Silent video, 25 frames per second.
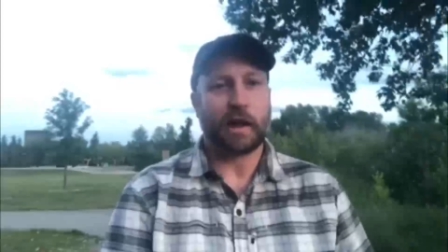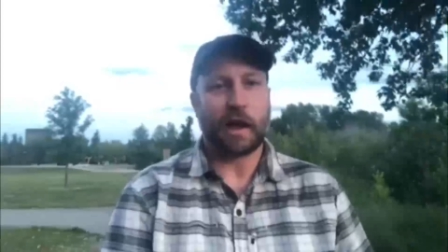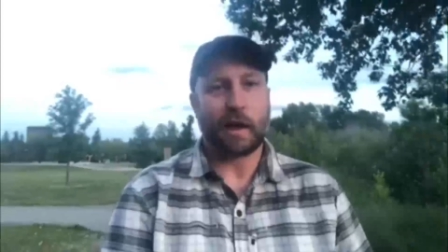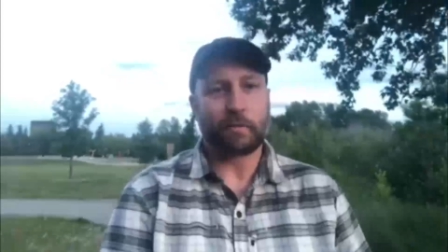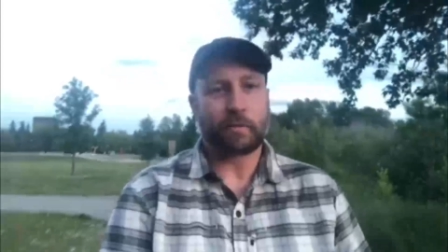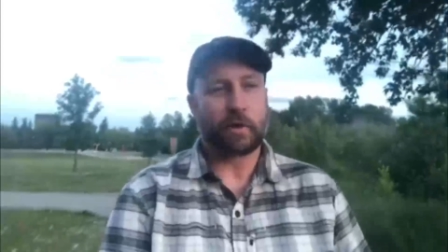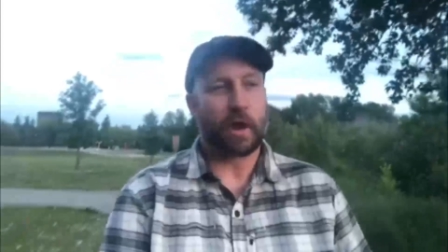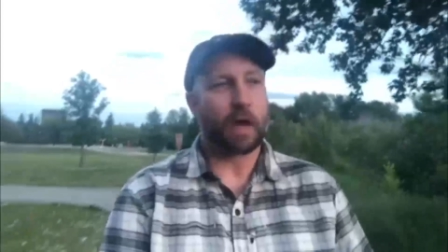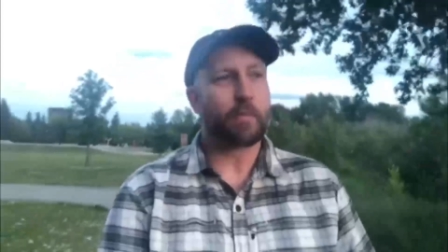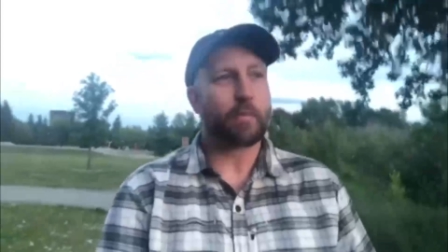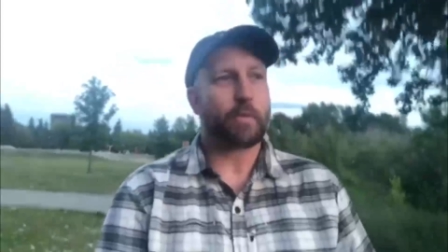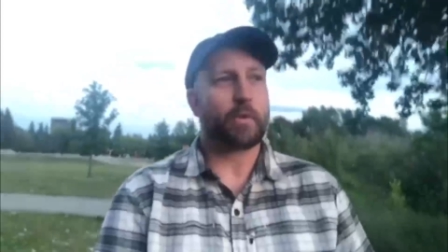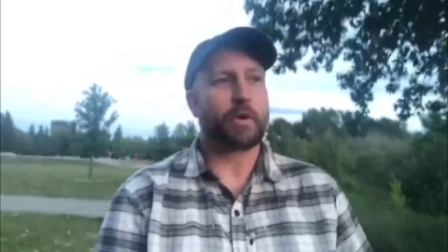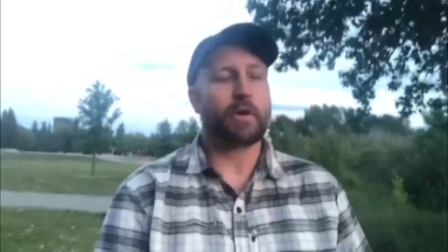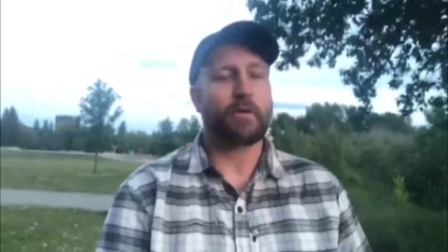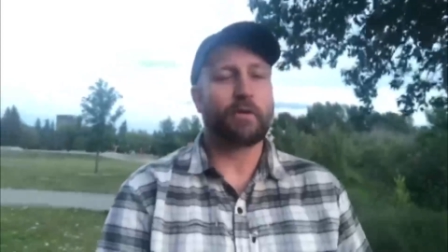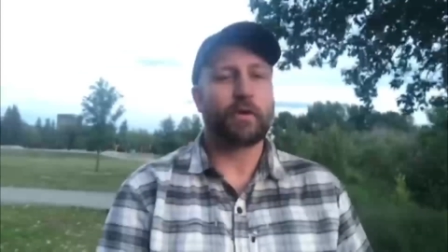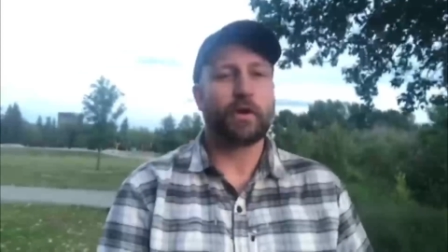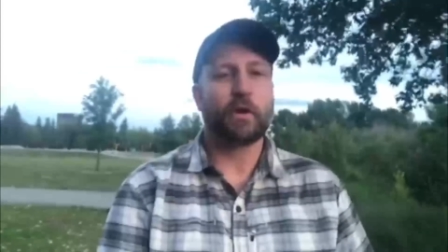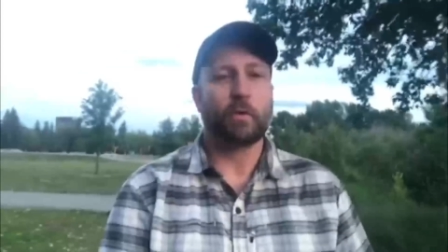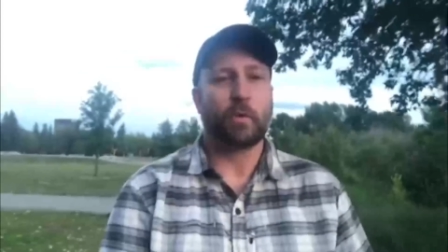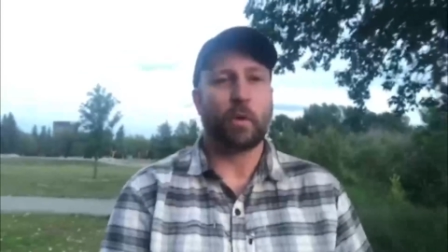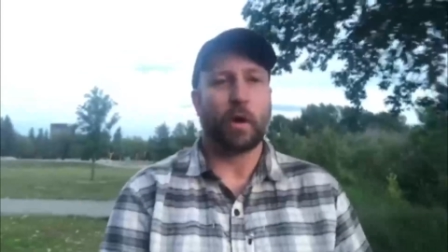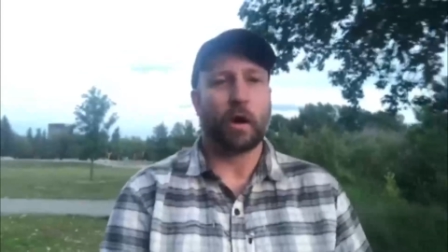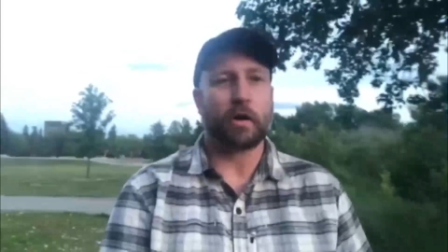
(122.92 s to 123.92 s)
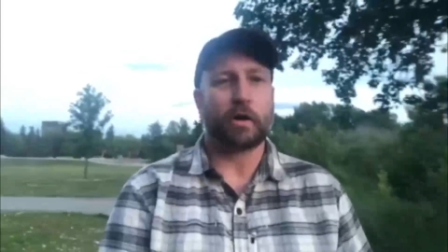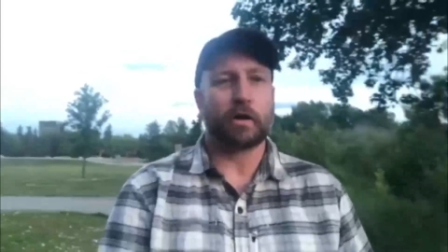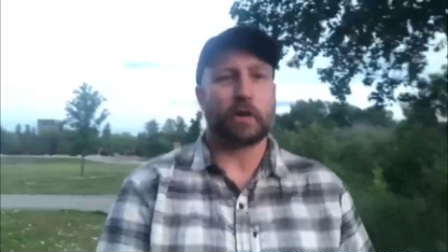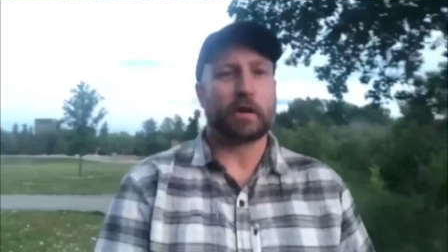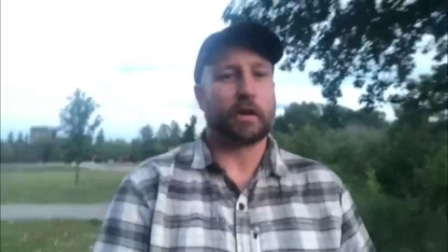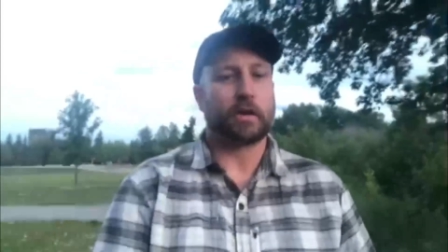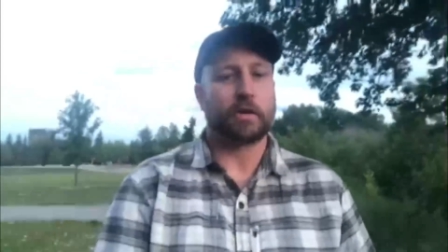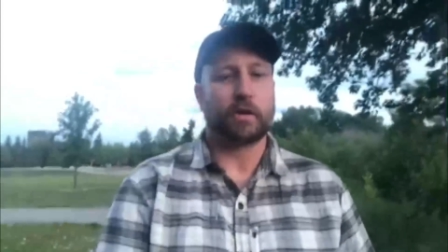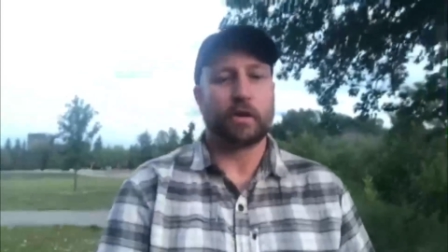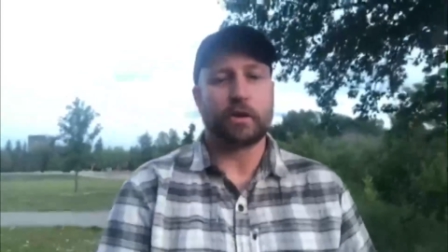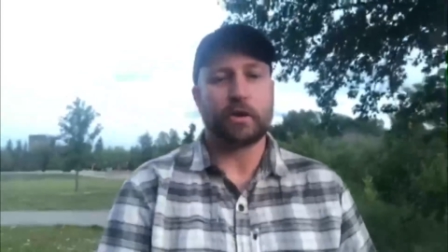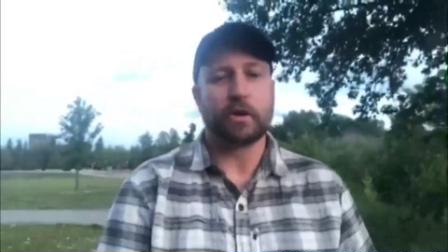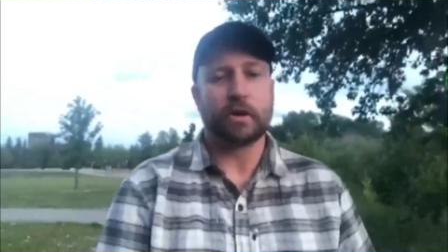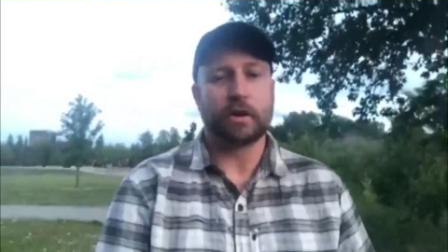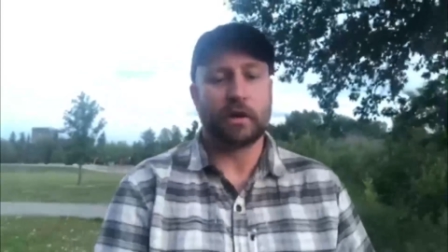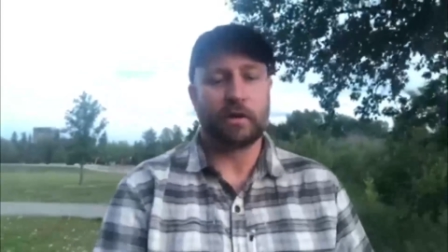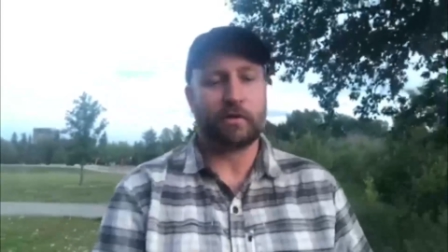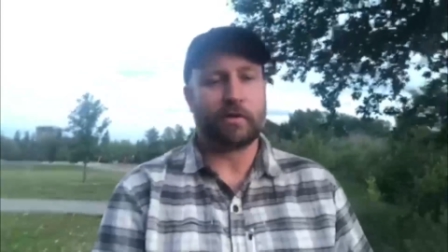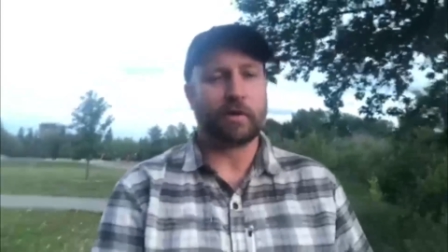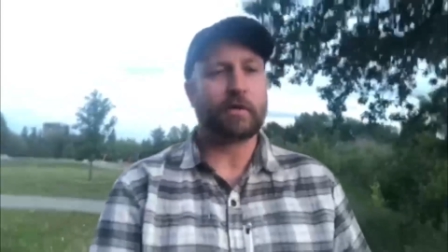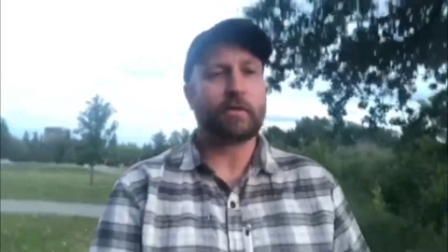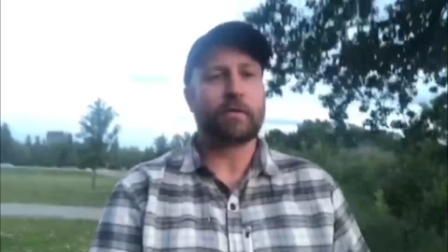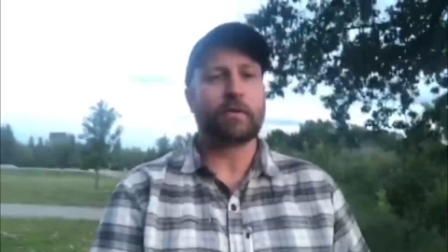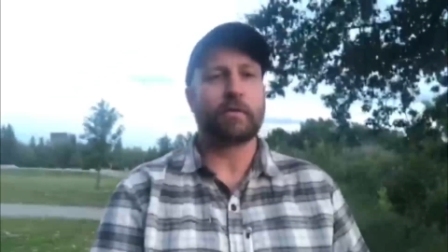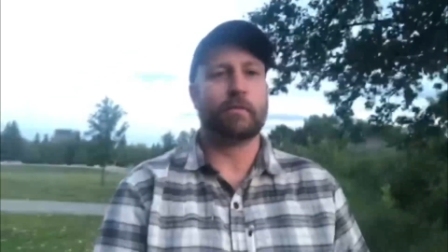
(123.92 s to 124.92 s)
laptop wherever you want. You can earn your
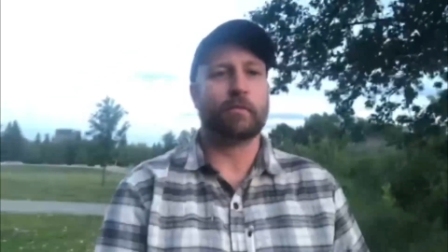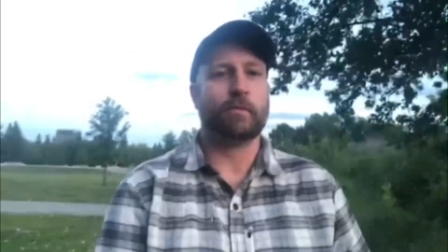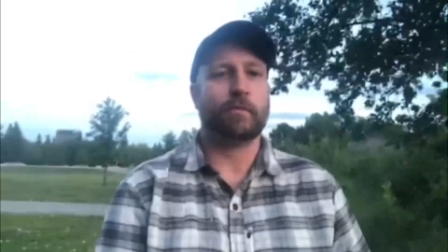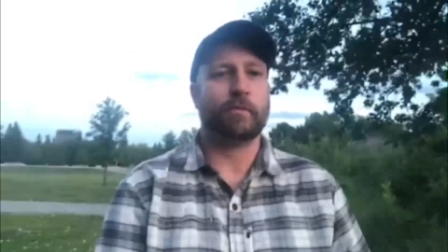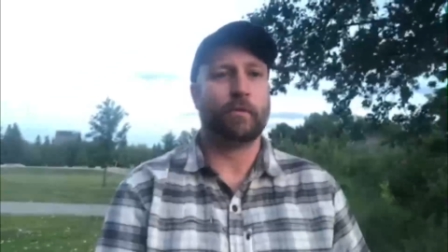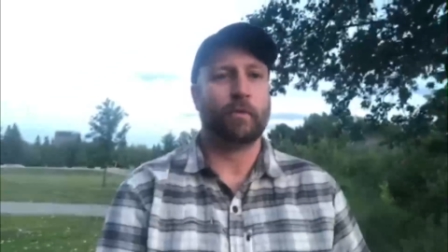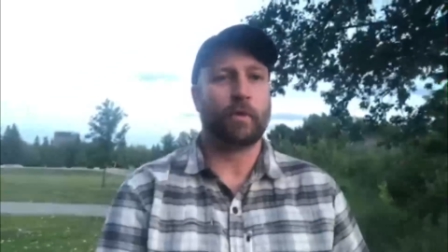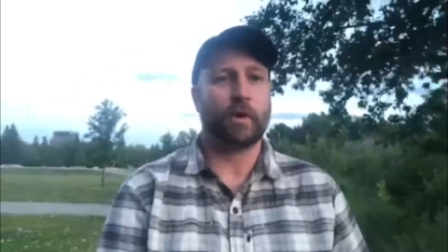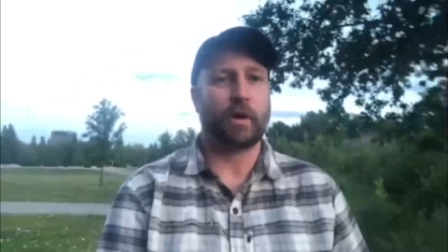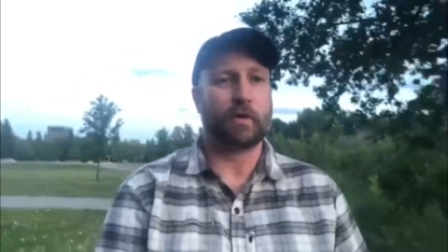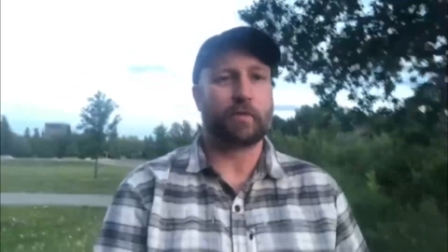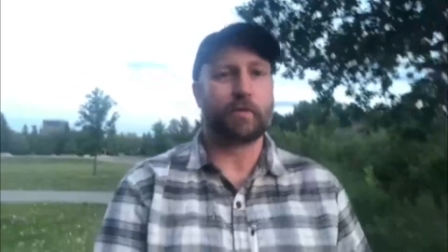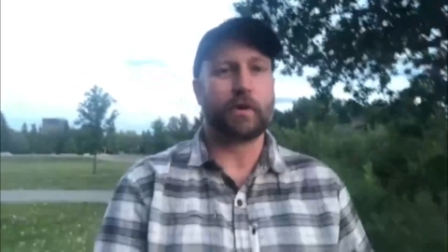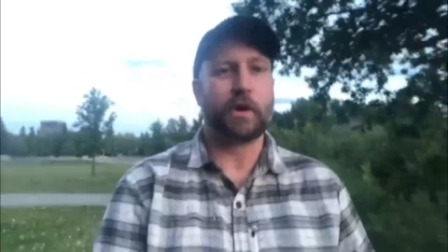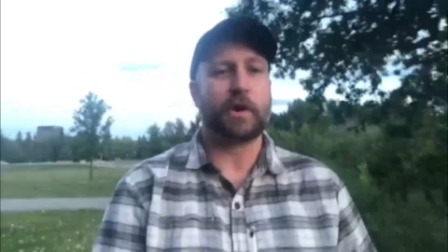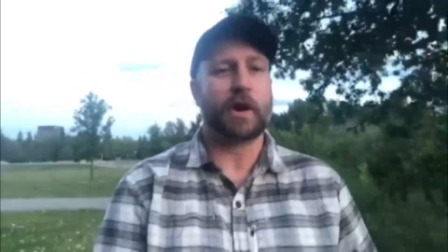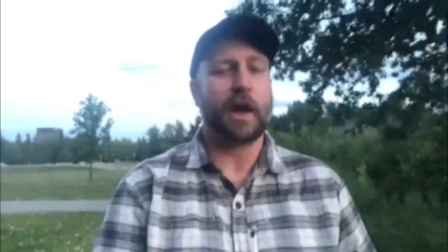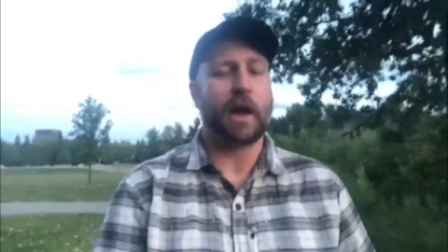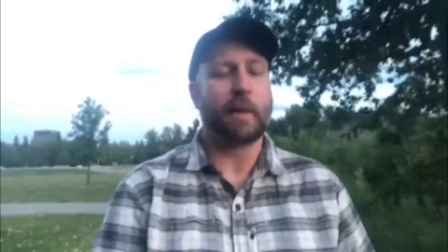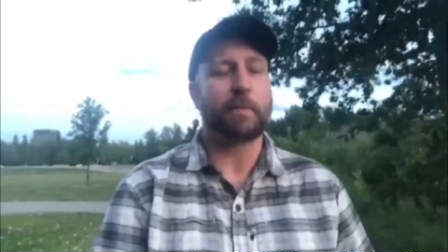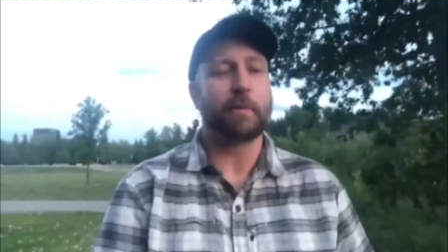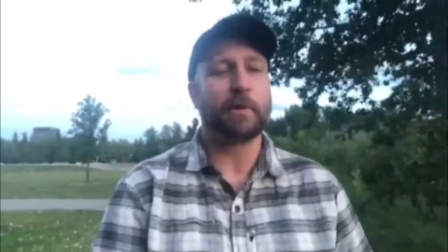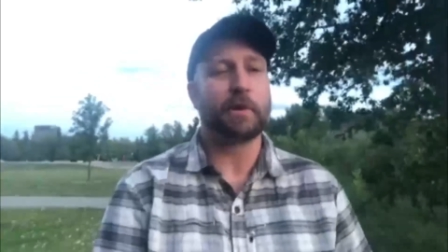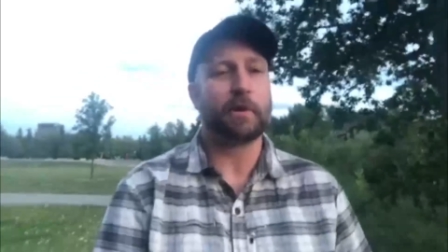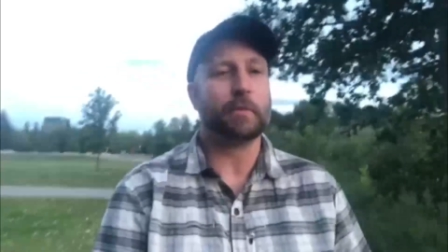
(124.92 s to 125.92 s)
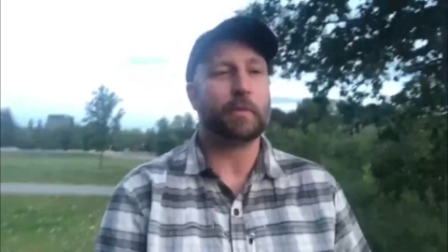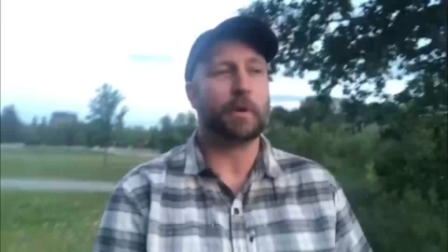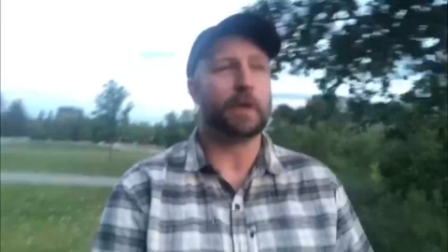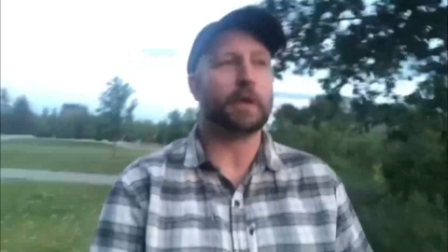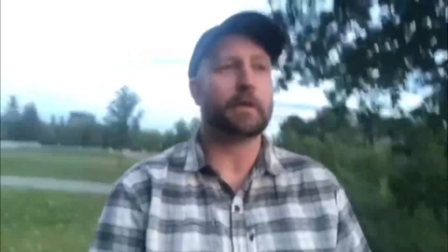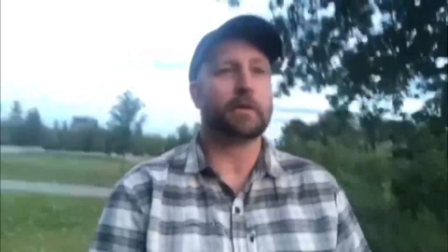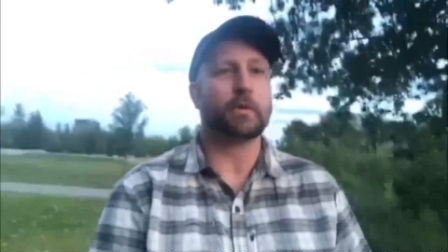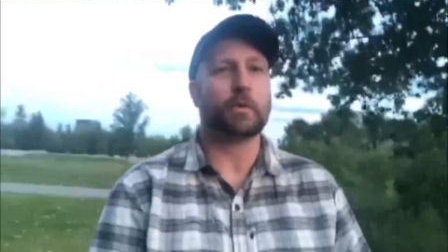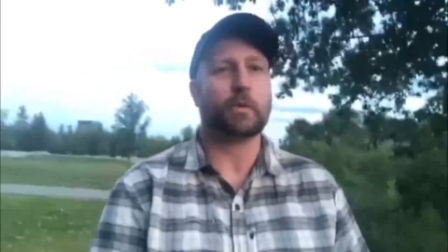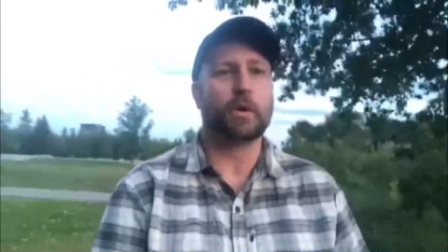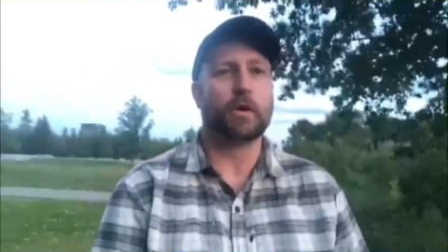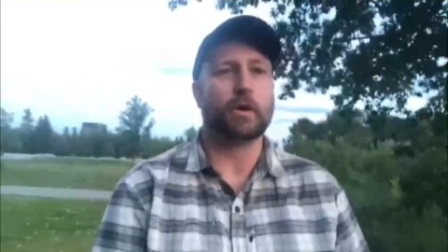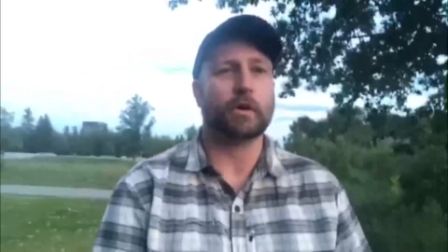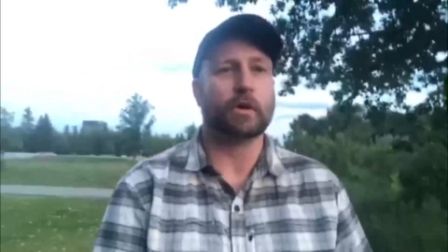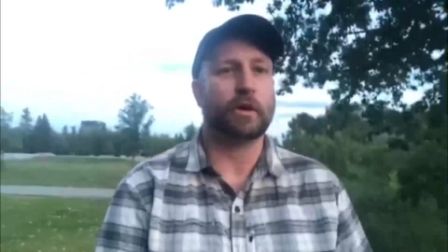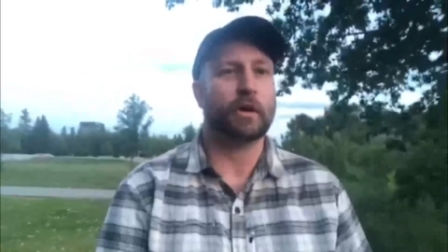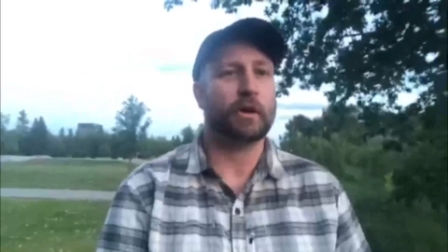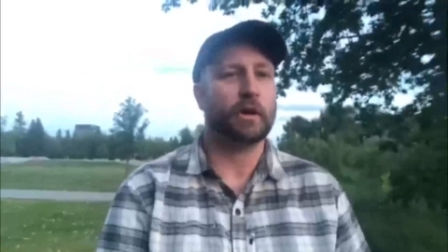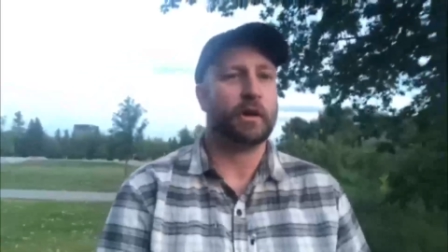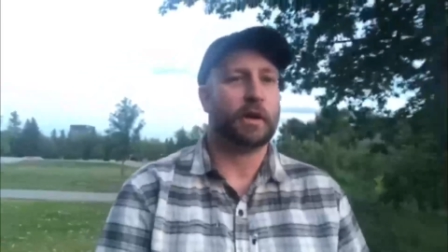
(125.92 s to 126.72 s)
living from wherever you happen to be in the world.